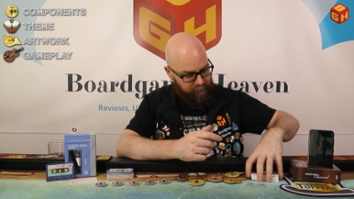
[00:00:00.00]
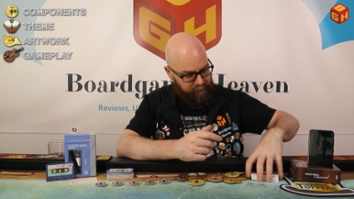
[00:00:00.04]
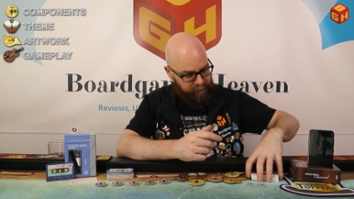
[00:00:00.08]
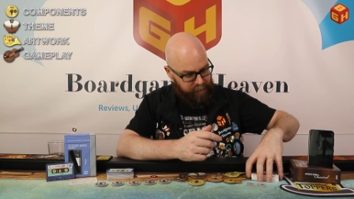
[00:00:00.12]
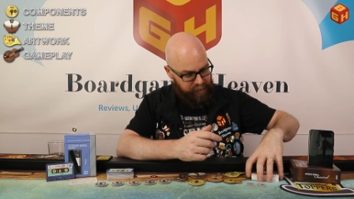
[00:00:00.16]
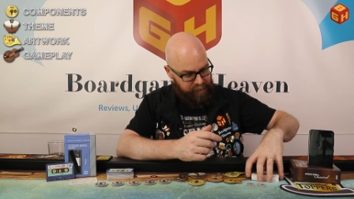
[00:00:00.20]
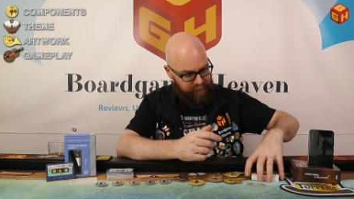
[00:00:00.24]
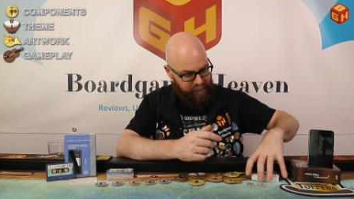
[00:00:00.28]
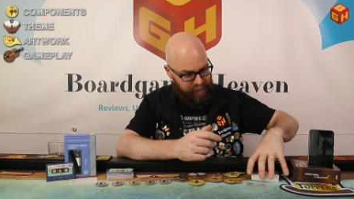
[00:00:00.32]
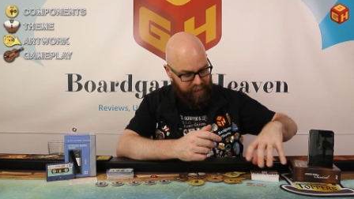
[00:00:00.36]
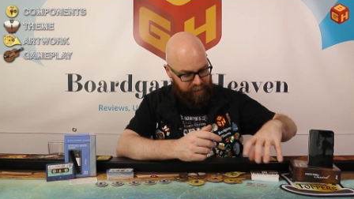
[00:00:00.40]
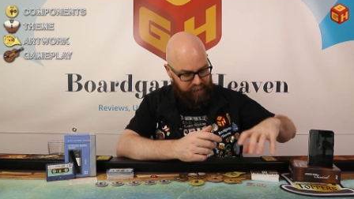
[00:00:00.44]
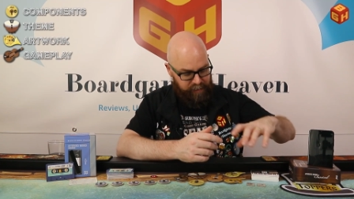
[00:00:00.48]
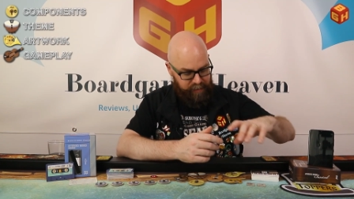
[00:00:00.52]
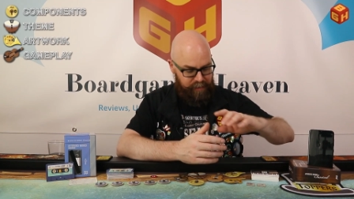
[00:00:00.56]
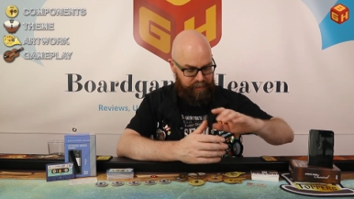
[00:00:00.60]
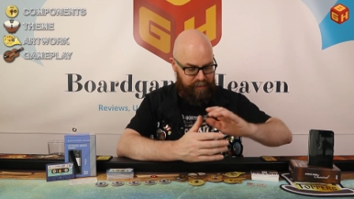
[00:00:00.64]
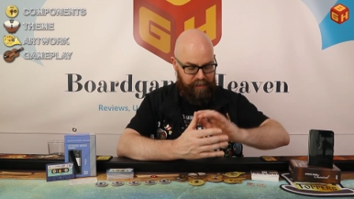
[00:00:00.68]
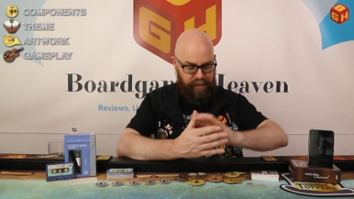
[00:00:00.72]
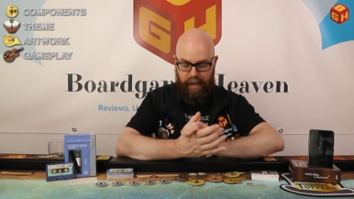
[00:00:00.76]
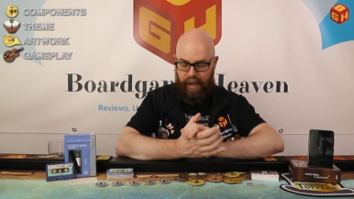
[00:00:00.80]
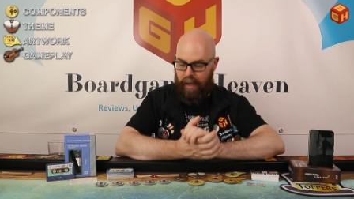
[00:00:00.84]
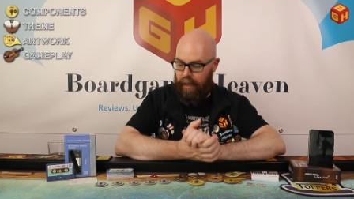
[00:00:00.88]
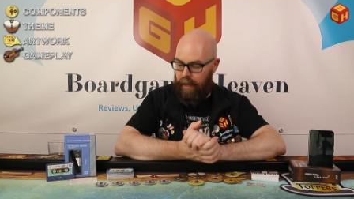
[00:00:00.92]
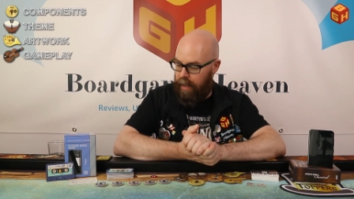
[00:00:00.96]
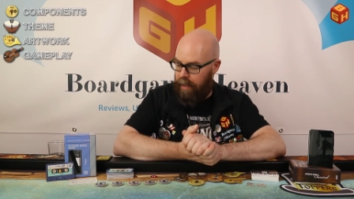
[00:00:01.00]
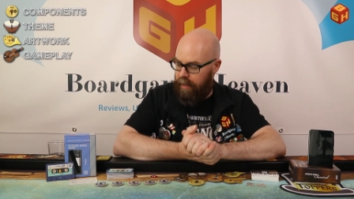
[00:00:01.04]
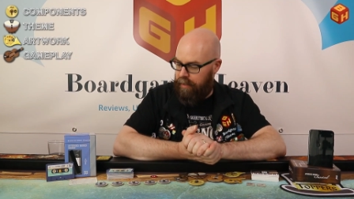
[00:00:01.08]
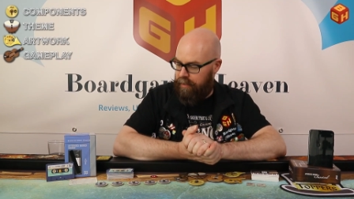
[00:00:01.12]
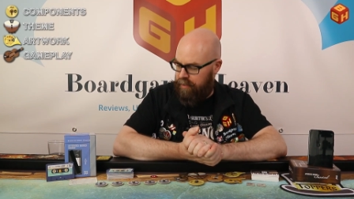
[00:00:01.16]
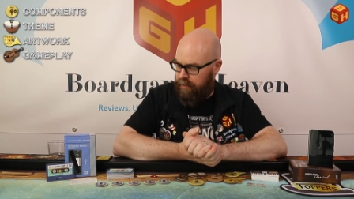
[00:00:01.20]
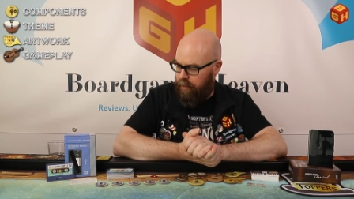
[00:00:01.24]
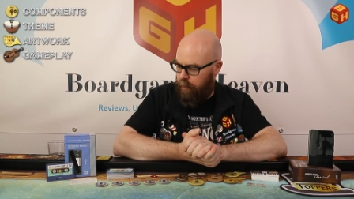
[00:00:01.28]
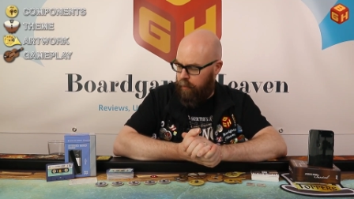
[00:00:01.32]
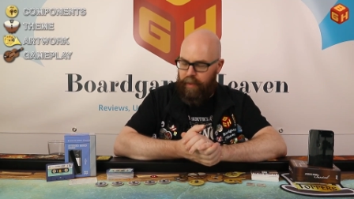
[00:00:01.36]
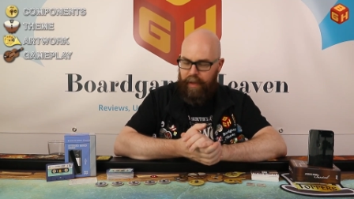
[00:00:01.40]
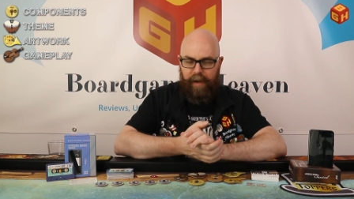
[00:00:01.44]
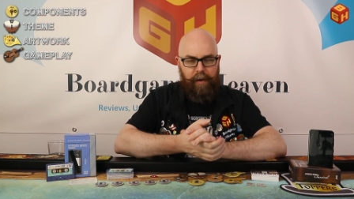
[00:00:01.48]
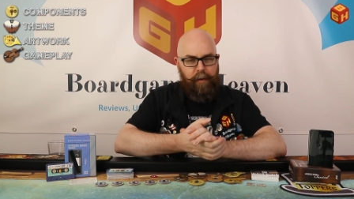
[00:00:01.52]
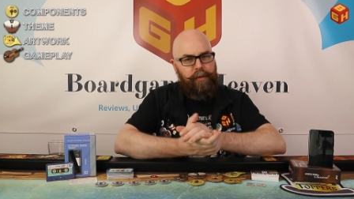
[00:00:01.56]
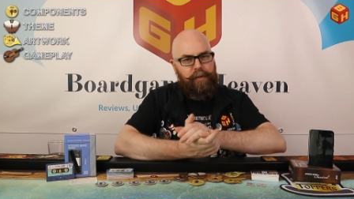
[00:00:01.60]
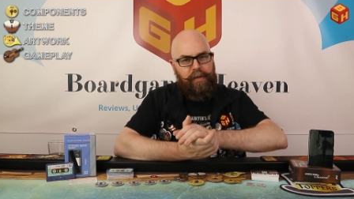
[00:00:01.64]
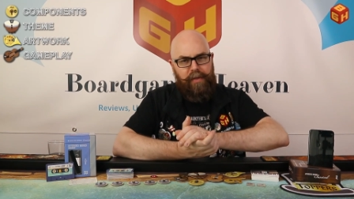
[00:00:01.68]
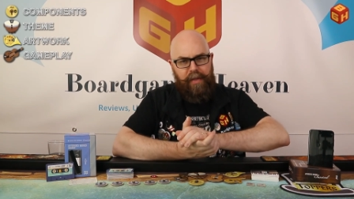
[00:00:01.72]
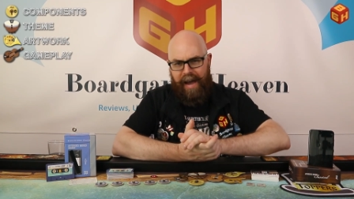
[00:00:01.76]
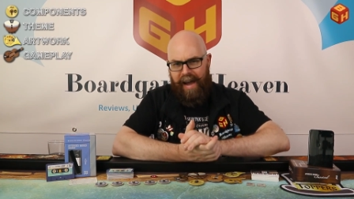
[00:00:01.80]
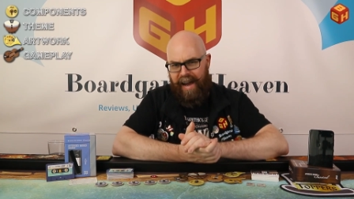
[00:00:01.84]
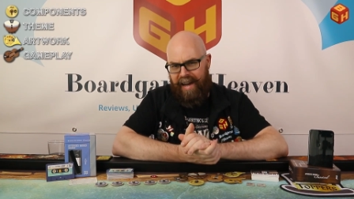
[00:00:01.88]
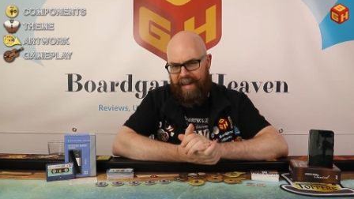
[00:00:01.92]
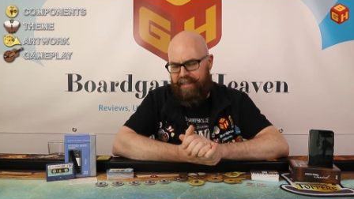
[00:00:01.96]
I guess. So
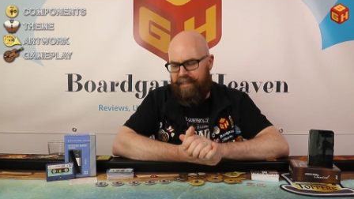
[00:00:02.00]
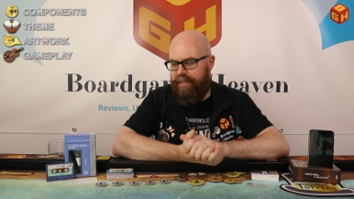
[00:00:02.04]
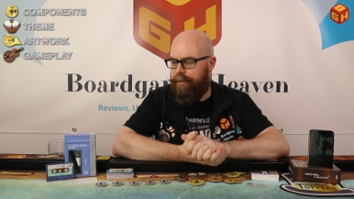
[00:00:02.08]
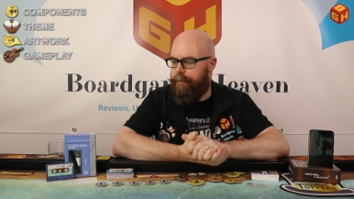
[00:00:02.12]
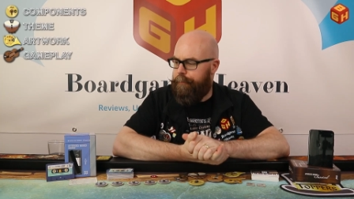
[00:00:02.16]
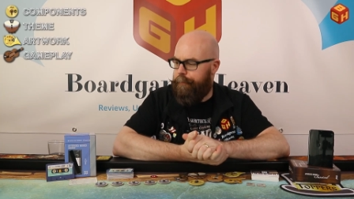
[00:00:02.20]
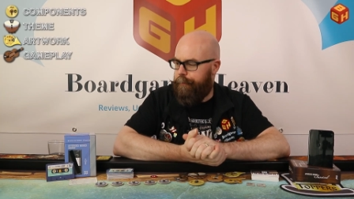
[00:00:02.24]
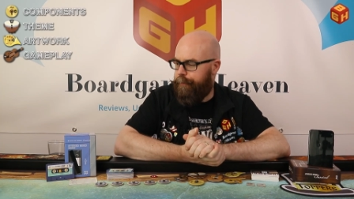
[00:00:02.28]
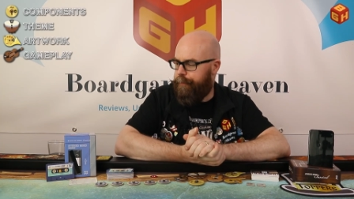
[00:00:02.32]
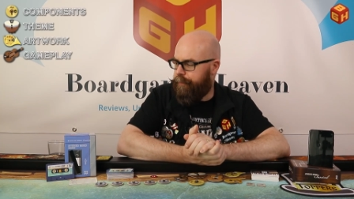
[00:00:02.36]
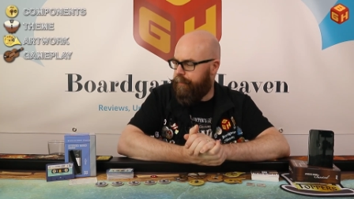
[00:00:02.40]
there's that.